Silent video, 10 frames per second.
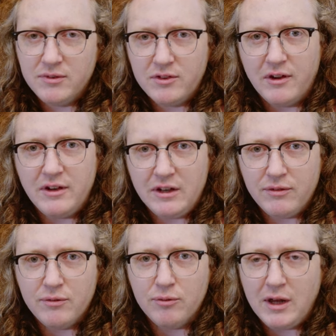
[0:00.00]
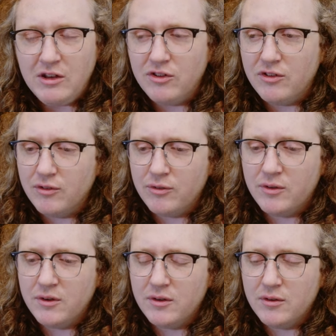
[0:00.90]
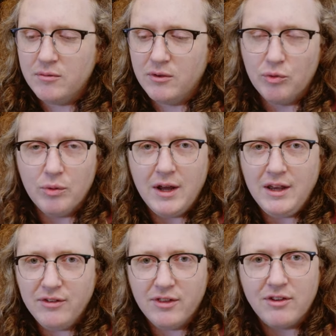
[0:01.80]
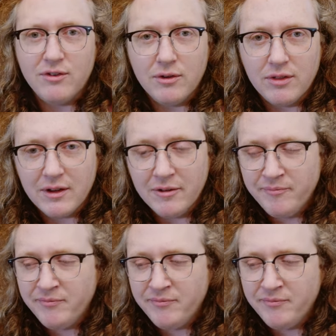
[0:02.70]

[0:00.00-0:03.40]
slightly different ranges of grays, that sort of thing.